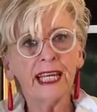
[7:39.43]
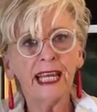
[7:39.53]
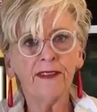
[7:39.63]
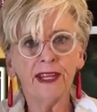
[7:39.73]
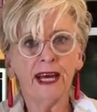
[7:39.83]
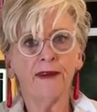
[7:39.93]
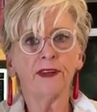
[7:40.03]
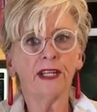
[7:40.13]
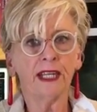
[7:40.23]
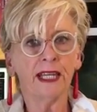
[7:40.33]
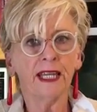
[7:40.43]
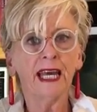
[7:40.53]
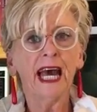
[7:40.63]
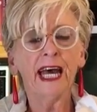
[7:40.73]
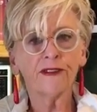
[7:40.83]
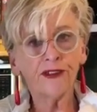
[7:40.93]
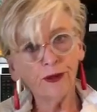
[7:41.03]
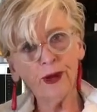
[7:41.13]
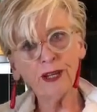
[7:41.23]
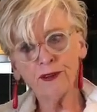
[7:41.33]
in the oven at
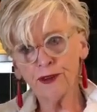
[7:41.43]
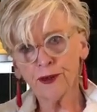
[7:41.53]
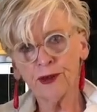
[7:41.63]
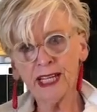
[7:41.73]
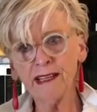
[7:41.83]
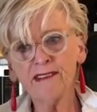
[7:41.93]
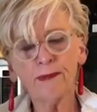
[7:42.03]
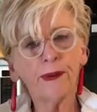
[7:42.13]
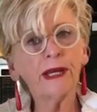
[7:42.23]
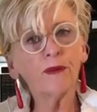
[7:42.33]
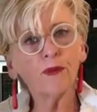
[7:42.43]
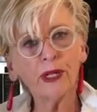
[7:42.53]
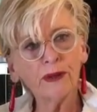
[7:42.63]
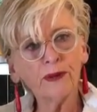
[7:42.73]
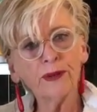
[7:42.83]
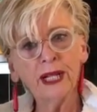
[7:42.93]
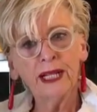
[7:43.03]
200 degrees, but we'll